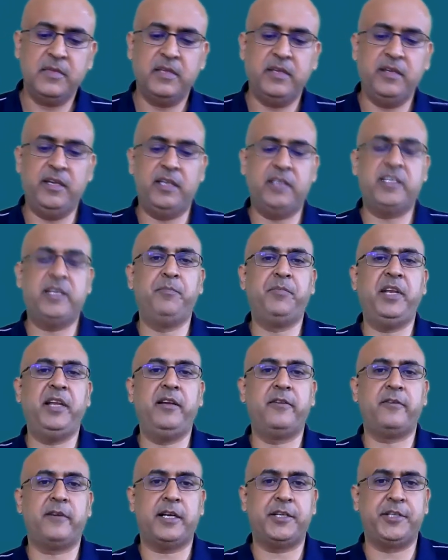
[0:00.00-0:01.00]

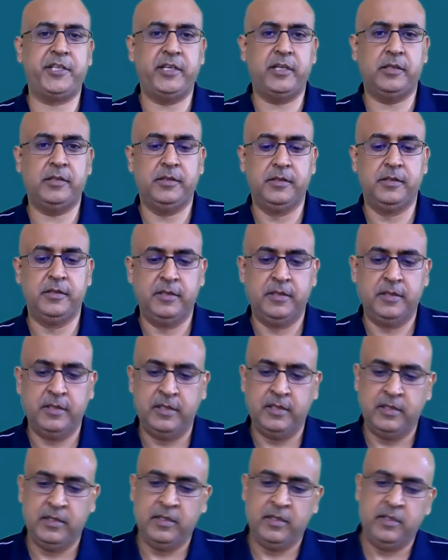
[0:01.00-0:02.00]
Exempli gratia,
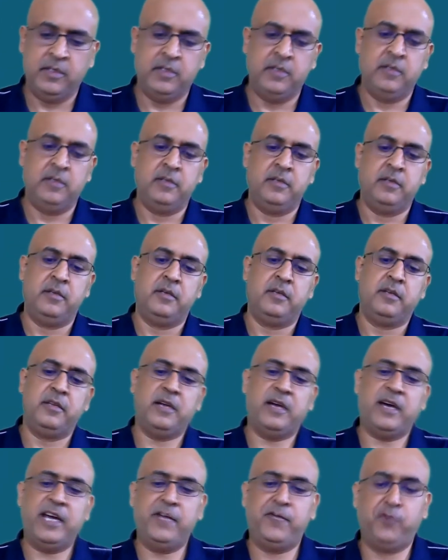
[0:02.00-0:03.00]
the
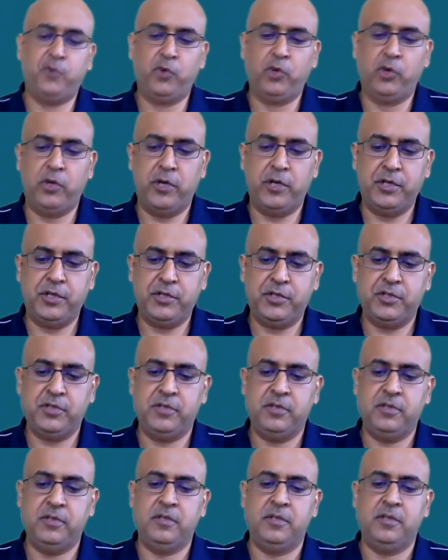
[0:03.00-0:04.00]
iPhone
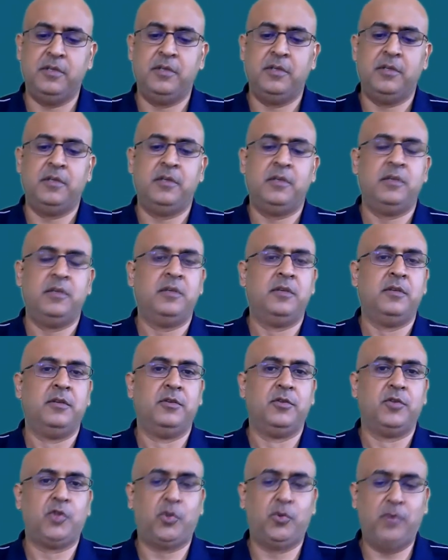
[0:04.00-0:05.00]
launch.
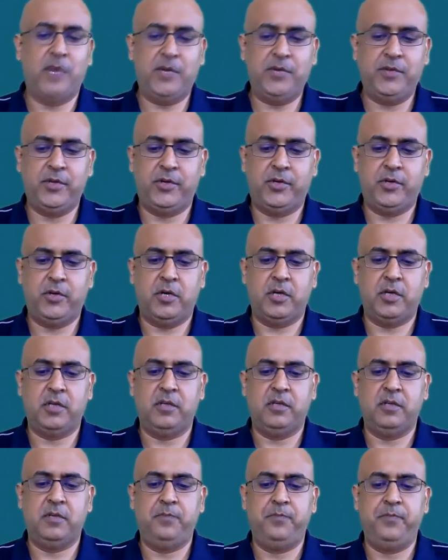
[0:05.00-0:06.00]
Throughout the
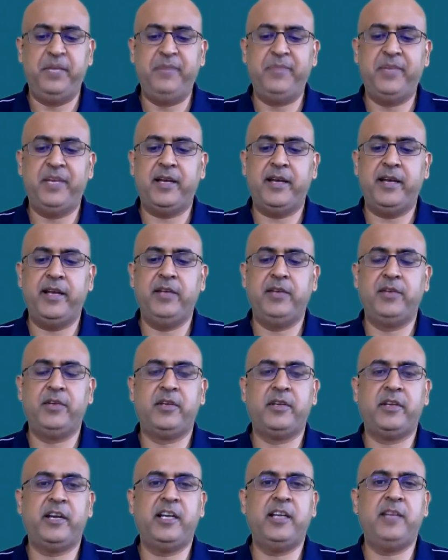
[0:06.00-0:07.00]
talk, people are
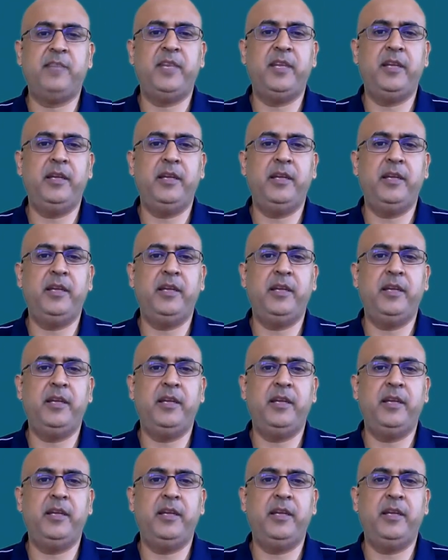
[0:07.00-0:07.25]
incredibly